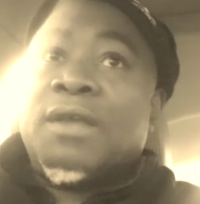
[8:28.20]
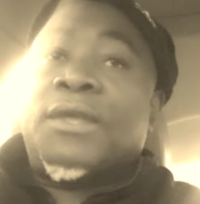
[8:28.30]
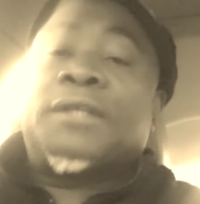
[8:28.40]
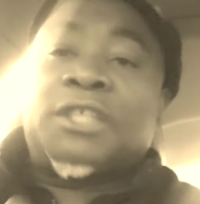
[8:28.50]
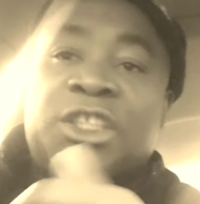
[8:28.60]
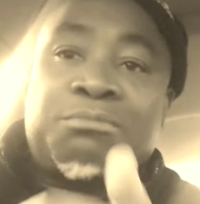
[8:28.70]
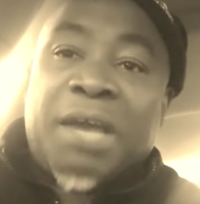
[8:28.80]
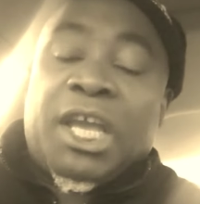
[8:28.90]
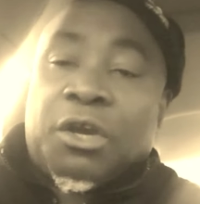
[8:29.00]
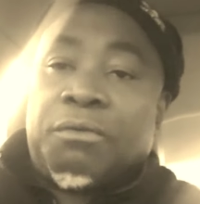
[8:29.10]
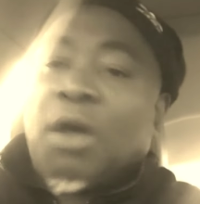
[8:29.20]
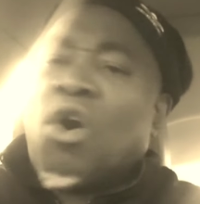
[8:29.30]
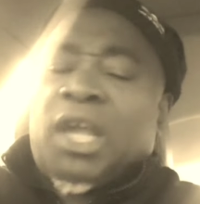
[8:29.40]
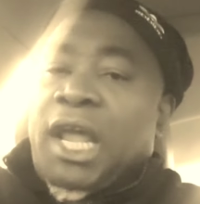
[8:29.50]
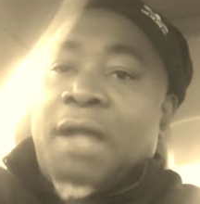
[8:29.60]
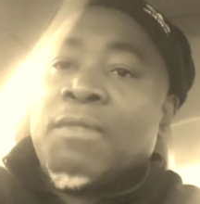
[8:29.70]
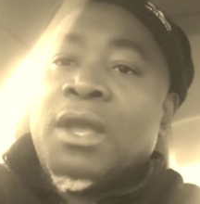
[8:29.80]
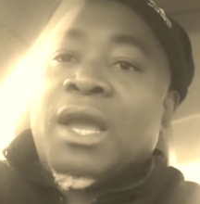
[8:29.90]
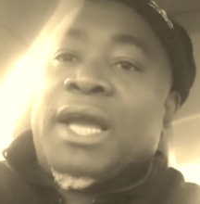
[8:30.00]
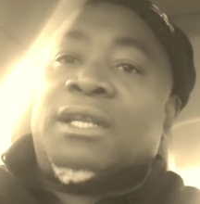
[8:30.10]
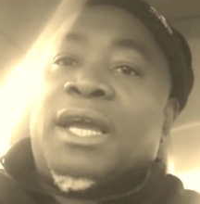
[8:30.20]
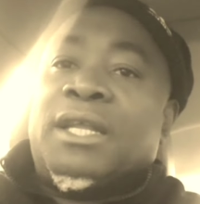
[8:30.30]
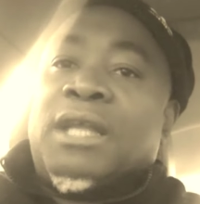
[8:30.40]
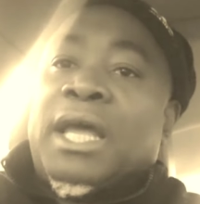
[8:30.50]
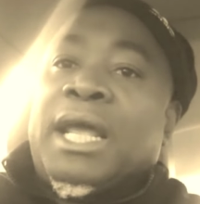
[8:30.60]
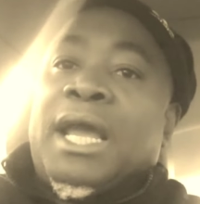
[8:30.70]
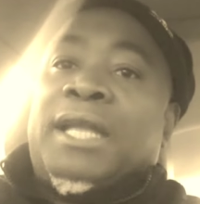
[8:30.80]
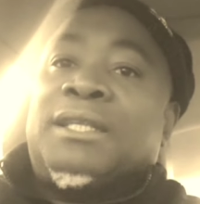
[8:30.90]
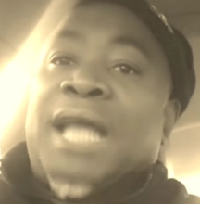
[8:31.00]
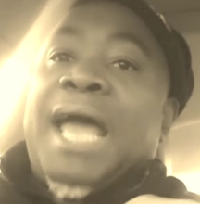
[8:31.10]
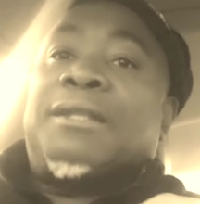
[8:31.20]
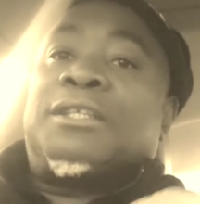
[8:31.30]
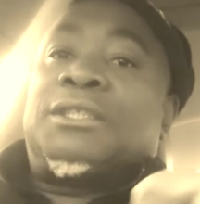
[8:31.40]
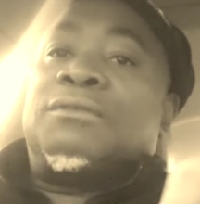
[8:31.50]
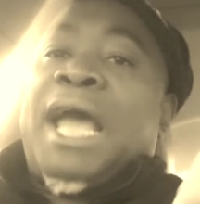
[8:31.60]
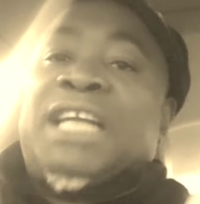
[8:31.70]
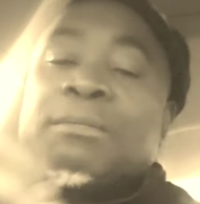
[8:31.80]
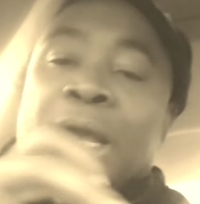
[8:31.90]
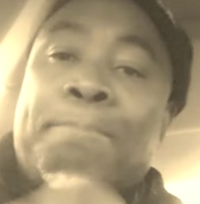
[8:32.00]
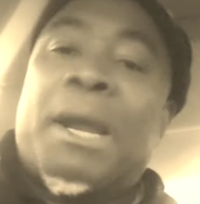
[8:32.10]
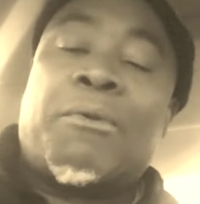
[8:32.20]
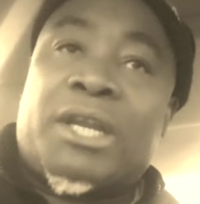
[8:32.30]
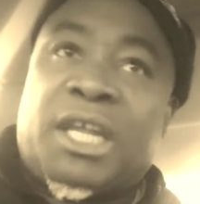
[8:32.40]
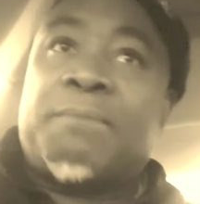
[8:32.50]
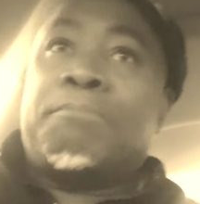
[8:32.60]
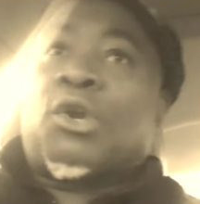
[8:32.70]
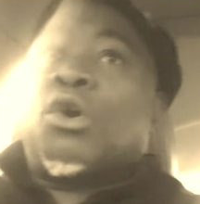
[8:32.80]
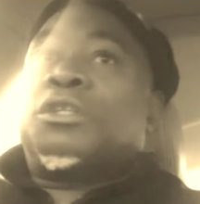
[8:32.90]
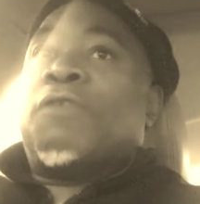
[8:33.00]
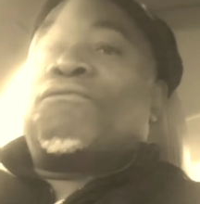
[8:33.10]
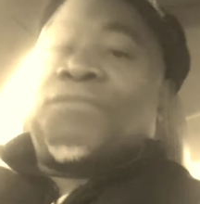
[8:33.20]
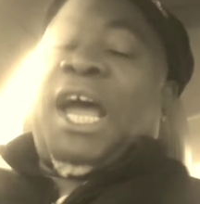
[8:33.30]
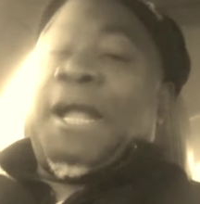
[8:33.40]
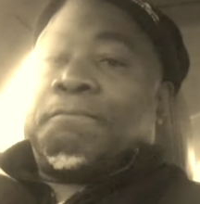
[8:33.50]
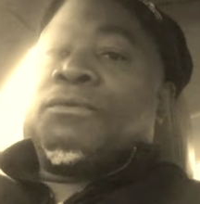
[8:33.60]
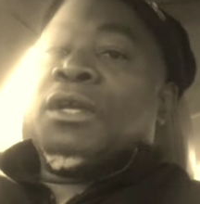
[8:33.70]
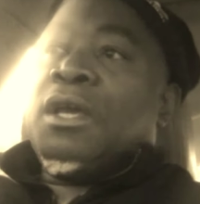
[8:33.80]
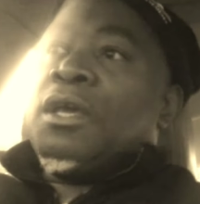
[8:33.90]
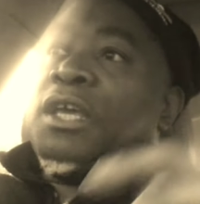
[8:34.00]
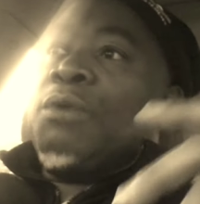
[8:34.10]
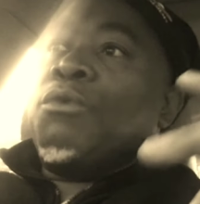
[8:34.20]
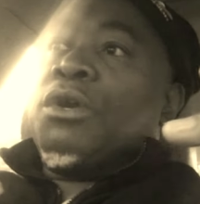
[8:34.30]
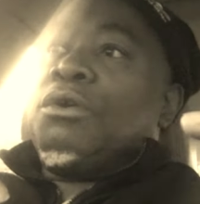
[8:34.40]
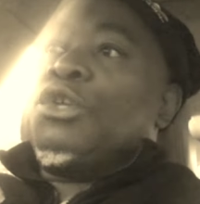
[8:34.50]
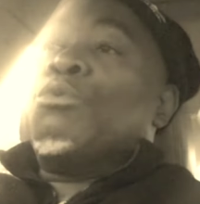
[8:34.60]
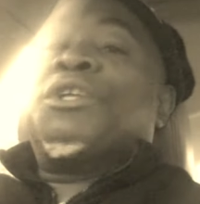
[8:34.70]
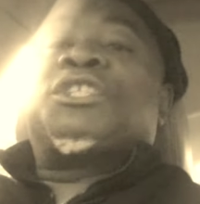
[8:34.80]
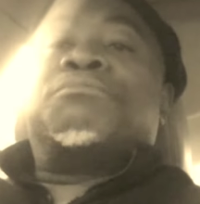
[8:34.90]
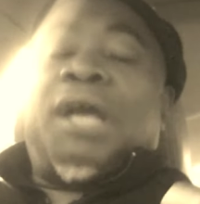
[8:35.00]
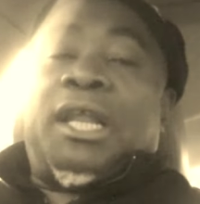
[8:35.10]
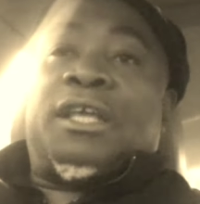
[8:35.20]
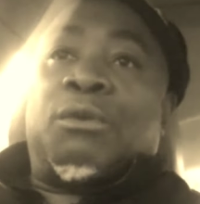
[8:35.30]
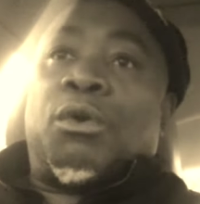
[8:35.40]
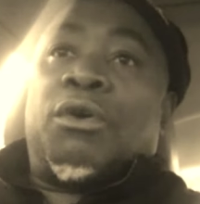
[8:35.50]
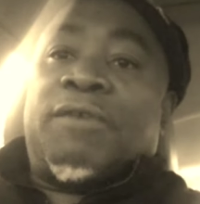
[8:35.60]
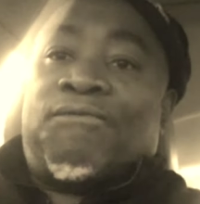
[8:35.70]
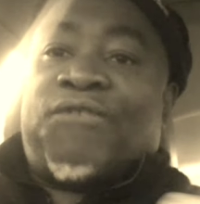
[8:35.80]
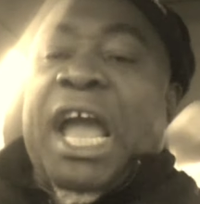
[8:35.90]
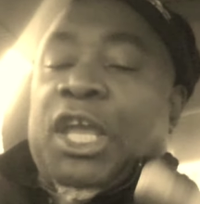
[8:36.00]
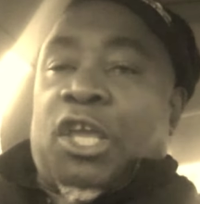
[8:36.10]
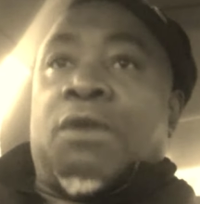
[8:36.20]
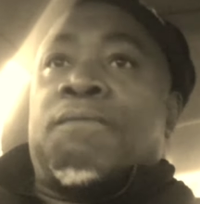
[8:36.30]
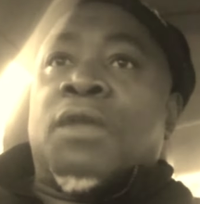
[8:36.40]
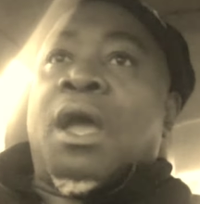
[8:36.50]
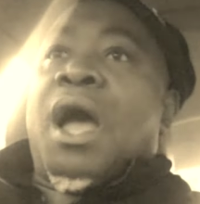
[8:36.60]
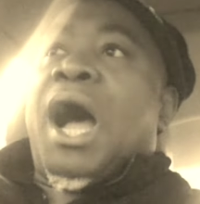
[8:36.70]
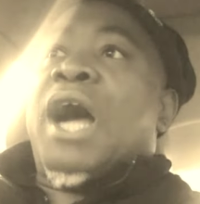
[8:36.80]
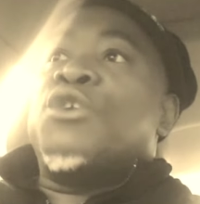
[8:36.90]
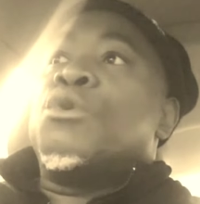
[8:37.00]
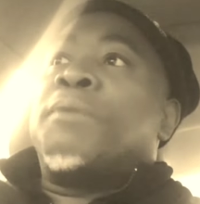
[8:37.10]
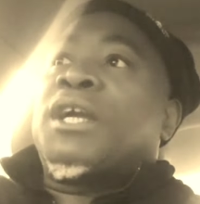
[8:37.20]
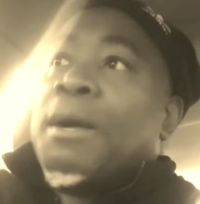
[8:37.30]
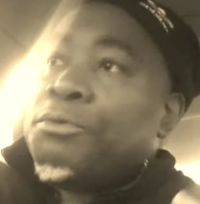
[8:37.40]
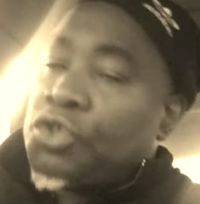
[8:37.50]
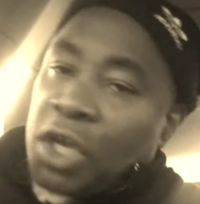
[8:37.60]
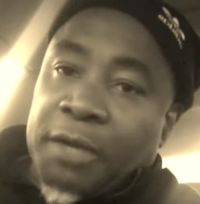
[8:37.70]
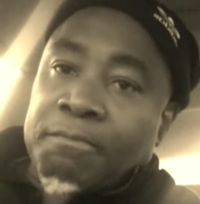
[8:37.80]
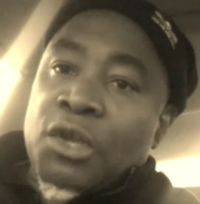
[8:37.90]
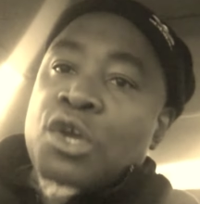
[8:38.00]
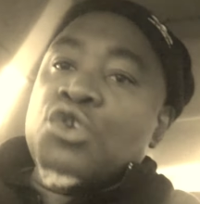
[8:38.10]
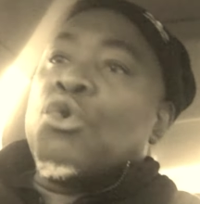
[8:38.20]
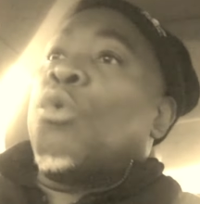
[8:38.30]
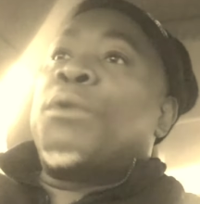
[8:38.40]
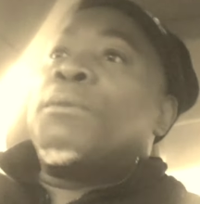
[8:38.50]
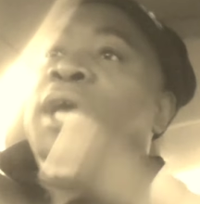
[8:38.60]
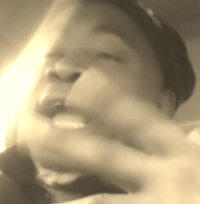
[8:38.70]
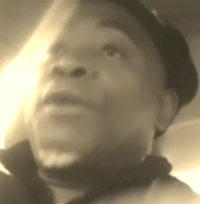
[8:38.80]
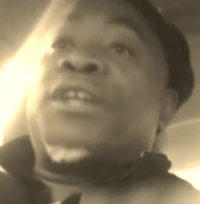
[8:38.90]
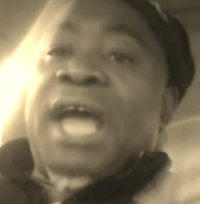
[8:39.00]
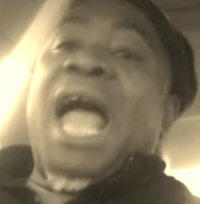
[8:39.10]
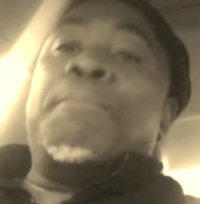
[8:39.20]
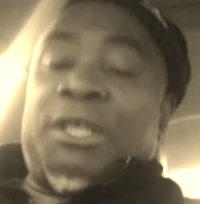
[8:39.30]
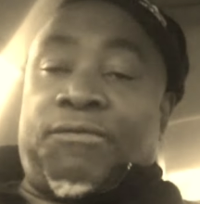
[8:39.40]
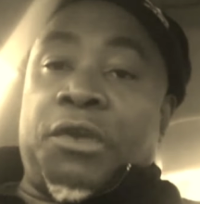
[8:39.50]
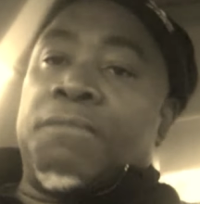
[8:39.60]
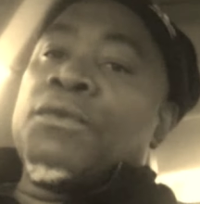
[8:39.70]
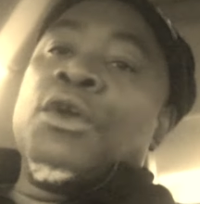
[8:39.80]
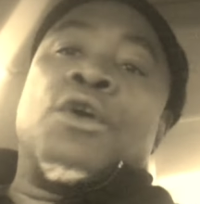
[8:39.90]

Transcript: there's a smell, all of that. And and and and that has to be buried deep because if not, it will you will smell it. It will infect you. Uh, you will become sick. You won't be able to handle the atmosphere.